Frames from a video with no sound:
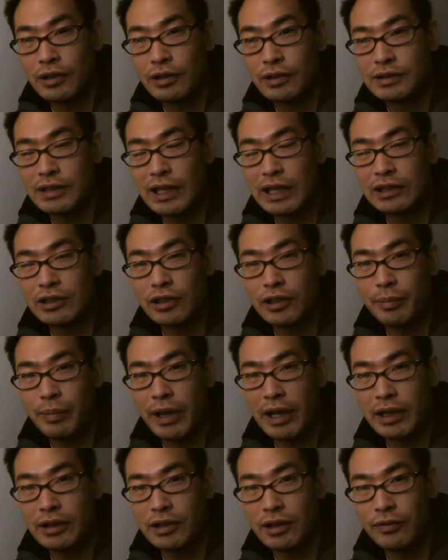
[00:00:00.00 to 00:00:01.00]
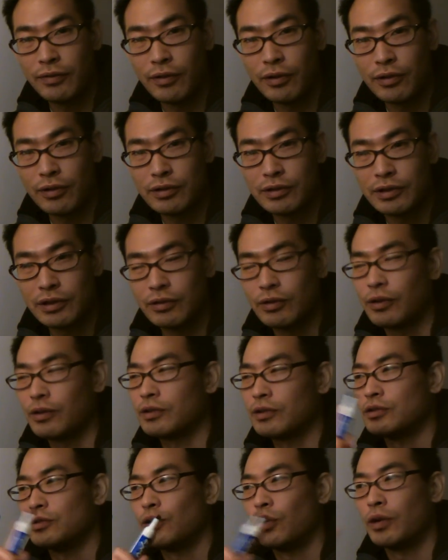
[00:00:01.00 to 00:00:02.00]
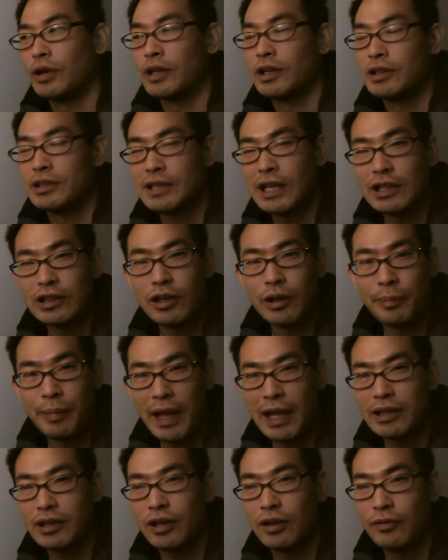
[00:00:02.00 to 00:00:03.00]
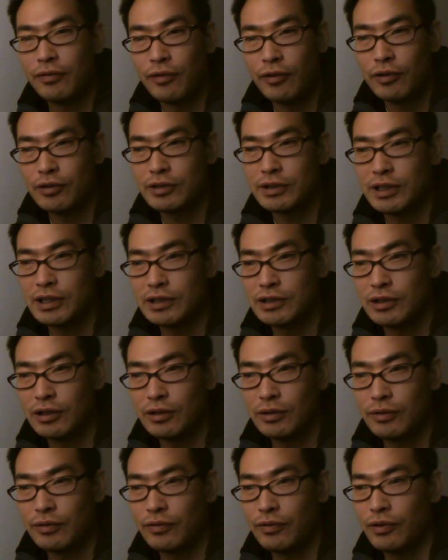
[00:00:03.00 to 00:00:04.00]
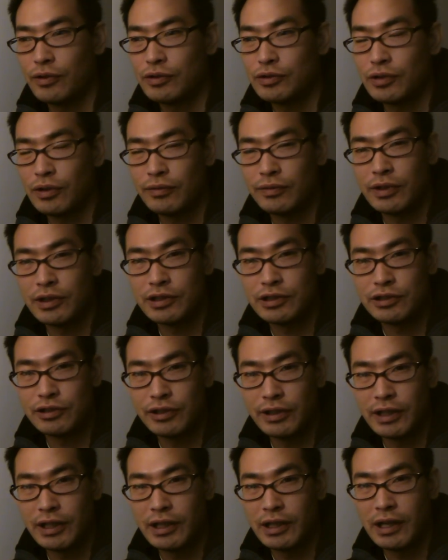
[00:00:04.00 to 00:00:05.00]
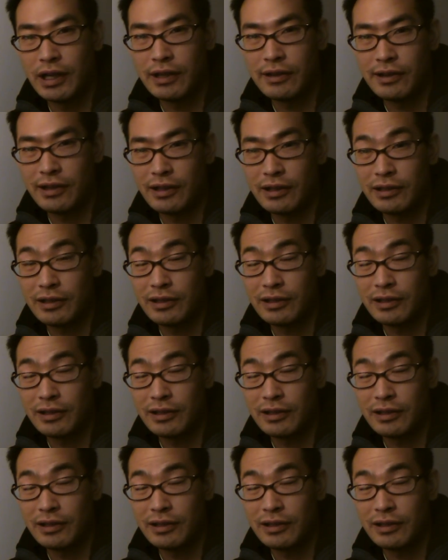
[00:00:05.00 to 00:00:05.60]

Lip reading: centripetal force, oh sorry, centripetal force is the force of the string, I think.